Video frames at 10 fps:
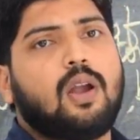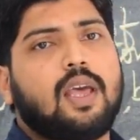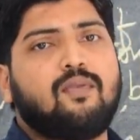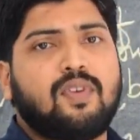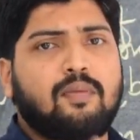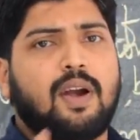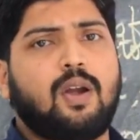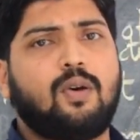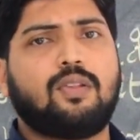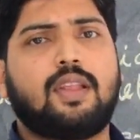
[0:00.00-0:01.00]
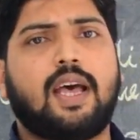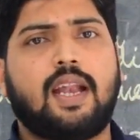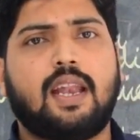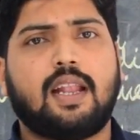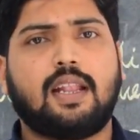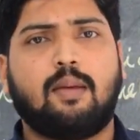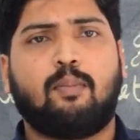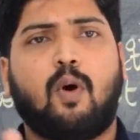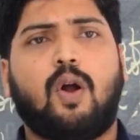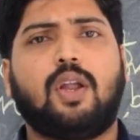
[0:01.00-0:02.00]
everyone knows that the
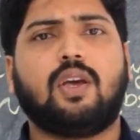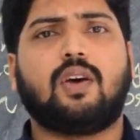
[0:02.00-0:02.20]
body